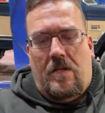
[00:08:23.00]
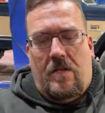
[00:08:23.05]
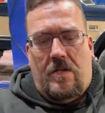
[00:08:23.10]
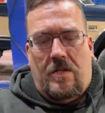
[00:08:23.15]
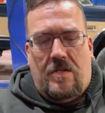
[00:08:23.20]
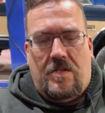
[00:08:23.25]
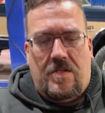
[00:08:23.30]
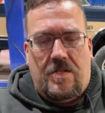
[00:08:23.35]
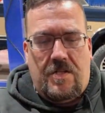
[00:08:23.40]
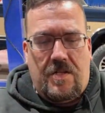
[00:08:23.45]

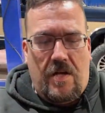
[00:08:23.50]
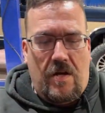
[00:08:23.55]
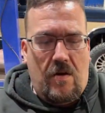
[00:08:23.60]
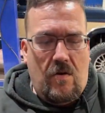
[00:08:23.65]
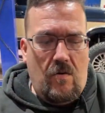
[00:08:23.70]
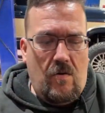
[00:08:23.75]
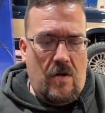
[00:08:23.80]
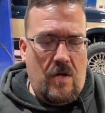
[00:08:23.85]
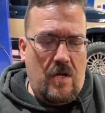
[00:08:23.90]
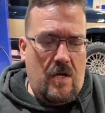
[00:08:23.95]

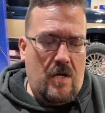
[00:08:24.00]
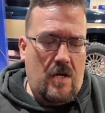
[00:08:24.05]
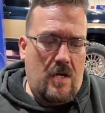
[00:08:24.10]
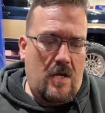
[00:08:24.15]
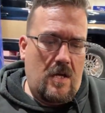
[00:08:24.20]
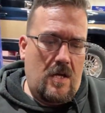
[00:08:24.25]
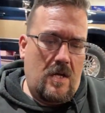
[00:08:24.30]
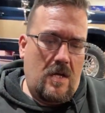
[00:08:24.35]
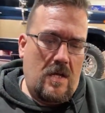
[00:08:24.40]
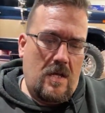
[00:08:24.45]
So
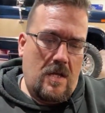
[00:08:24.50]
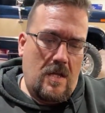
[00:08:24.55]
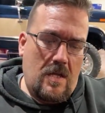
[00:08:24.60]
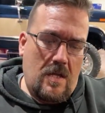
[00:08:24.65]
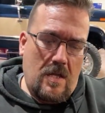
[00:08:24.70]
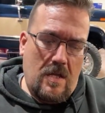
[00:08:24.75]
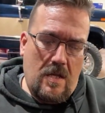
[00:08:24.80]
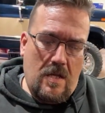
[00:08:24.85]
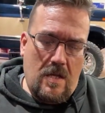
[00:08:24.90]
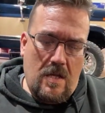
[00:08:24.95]

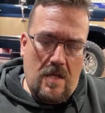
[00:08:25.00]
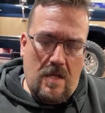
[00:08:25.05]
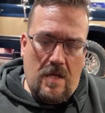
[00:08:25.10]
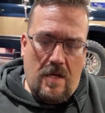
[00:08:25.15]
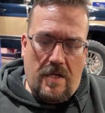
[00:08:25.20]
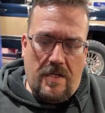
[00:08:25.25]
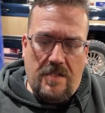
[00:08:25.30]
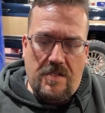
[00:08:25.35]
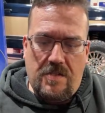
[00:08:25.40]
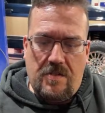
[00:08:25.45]

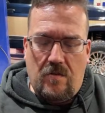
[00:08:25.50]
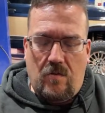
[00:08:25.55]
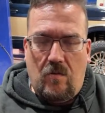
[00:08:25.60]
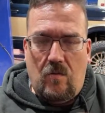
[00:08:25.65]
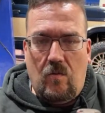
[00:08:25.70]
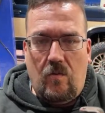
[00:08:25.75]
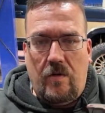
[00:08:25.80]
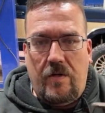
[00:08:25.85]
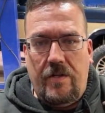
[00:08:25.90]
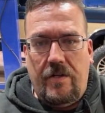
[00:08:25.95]
I stole
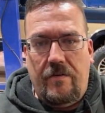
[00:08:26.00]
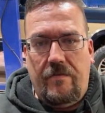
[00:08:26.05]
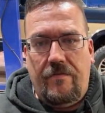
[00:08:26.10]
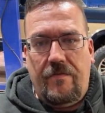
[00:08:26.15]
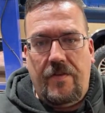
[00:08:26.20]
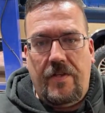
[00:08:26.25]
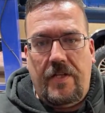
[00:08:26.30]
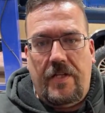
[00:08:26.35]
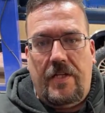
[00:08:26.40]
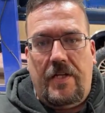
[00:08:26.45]
one of
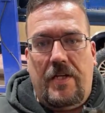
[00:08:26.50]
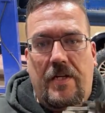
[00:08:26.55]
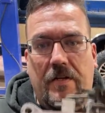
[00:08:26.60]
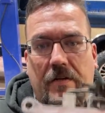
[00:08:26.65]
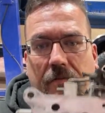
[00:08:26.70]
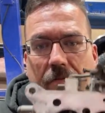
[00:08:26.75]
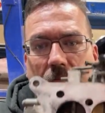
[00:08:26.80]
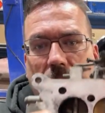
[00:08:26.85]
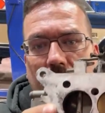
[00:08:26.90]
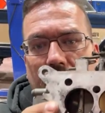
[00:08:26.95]
the
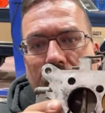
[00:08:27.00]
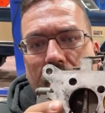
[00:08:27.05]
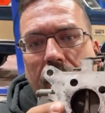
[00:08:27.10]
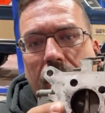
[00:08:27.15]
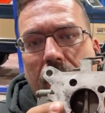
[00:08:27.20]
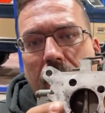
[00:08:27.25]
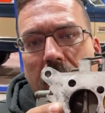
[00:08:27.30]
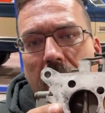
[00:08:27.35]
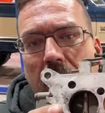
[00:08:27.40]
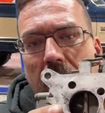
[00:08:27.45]

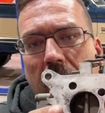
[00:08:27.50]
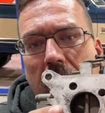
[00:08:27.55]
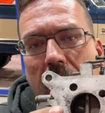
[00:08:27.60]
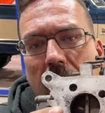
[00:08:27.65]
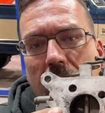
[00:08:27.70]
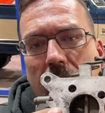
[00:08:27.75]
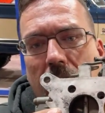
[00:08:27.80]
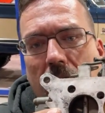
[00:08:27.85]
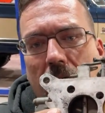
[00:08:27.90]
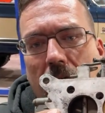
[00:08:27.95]

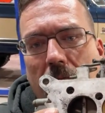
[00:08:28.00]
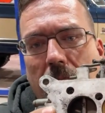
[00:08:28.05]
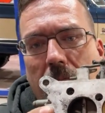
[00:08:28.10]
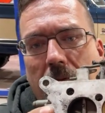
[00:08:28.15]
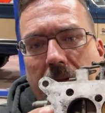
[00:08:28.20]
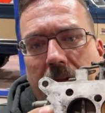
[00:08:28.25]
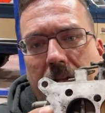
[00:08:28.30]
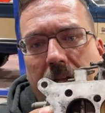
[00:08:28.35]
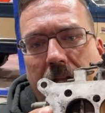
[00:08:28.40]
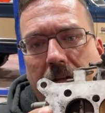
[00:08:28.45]
throttle
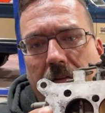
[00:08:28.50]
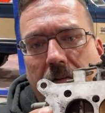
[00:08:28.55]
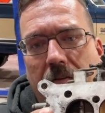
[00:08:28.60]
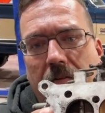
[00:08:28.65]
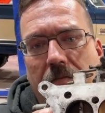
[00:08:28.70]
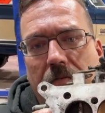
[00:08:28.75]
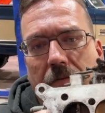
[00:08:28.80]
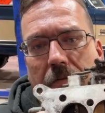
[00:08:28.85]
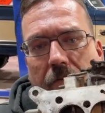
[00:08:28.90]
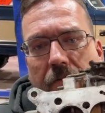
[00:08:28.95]
plate. I don't know
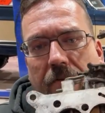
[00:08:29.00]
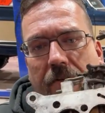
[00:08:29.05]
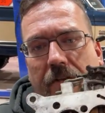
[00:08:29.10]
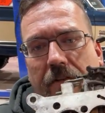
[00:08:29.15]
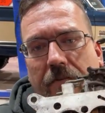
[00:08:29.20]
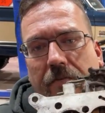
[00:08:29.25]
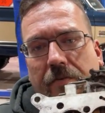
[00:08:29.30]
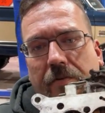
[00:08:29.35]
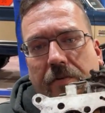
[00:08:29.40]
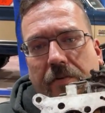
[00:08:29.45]
if it was
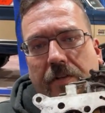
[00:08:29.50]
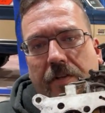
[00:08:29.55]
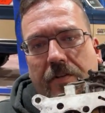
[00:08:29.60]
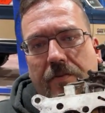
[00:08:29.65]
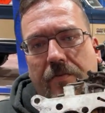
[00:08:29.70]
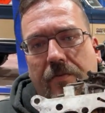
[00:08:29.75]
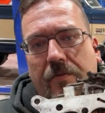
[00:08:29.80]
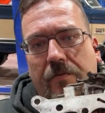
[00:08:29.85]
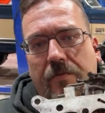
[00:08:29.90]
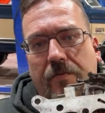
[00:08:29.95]
this one or this
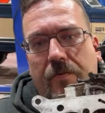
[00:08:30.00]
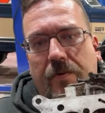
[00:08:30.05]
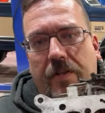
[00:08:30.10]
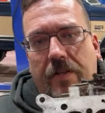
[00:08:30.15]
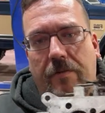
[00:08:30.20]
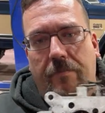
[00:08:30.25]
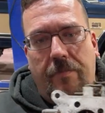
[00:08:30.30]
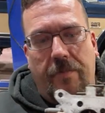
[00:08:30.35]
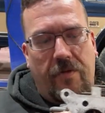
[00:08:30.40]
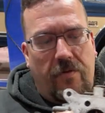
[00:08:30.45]
one. It was one of the
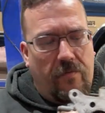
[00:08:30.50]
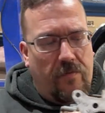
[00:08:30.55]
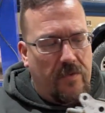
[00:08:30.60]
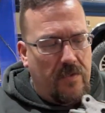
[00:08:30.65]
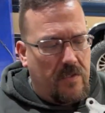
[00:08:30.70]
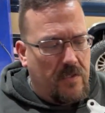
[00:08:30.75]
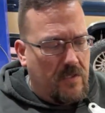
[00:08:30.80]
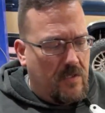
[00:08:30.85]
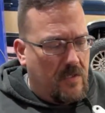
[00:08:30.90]
middle ones.